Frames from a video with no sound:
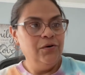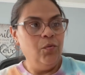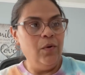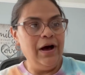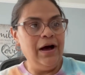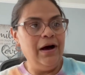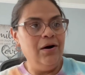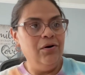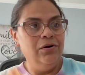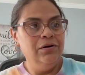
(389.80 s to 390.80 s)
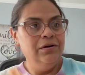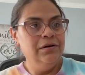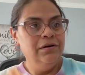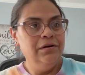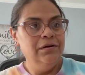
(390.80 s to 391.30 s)
Wow.
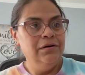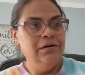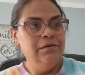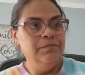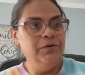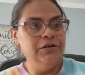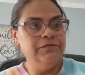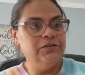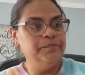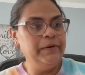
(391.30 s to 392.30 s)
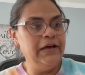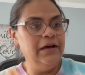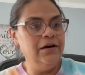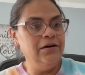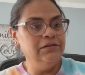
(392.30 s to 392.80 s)
Book of
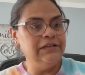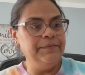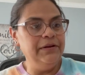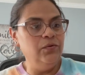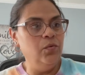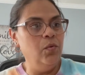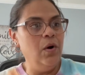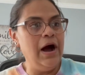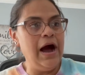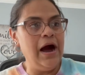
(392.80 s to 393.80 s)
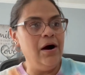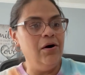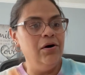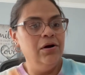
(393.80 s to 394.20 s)
Spells. I mean, wow.